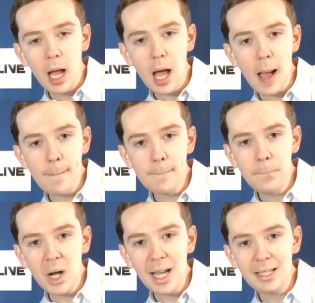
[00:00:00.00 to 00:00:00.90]

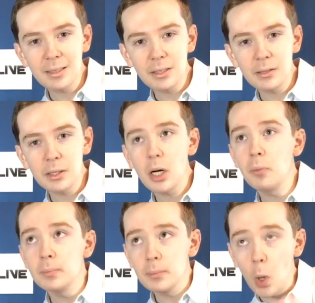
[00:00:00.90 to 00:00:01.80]
But you
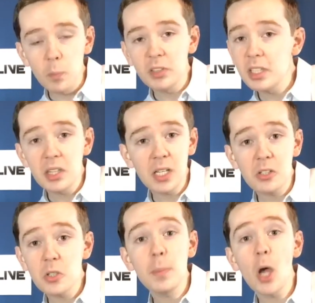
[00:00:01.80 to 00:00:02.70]
know, hopefully the
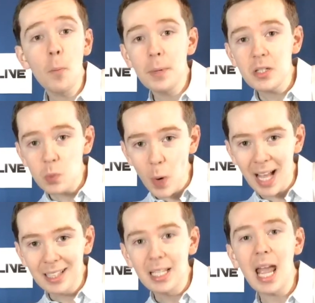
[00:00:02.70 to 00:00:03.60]
theaters will be open as
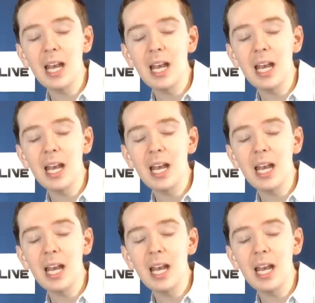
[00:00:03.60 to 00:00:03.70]
well,